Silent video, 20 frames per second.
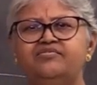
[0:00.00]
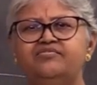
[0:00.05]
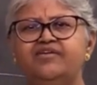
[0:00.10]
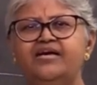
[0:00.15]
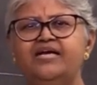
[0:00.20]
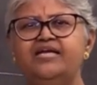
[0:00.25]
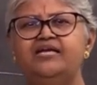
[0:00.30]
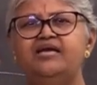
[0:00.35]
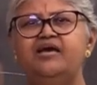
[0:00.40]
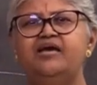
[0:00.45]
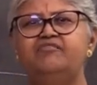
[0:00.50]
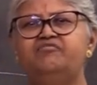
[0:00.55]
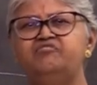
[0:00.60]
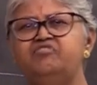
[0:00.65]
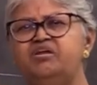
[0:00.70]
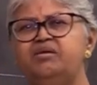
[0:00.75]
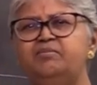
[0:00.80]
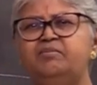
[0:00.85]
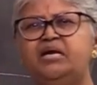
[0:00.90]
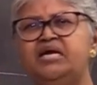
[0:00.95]
Fine?
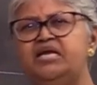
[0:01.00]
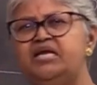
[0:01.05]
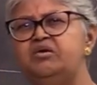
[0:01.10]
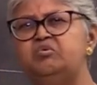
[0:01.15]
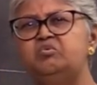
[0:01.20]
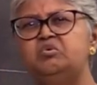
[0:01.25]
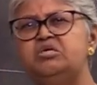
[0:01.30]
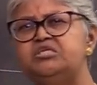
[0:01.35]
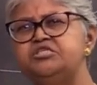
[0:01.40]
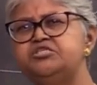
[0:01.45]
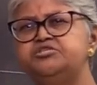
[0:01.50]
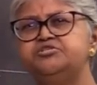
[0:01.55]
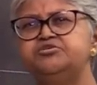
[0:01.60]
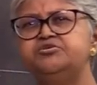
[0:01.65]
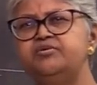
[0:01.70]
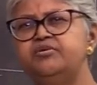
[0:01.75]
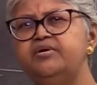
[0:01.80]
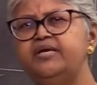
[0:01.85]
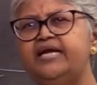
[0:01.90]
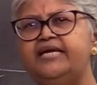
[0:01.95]
Everybody wants
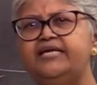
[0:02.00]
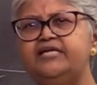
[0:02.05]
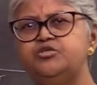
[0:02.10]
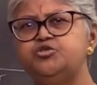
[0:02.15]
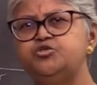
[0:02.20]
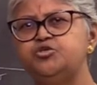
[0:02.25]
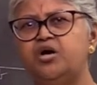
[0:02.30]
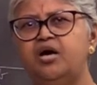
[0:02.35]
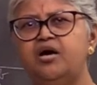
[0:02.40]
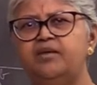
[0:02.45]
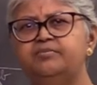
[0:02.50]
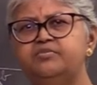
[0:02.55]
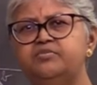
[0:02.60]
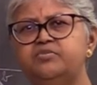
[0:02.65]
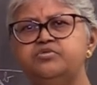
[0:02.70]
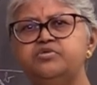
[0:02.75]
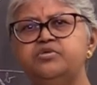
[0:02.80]
to get a job.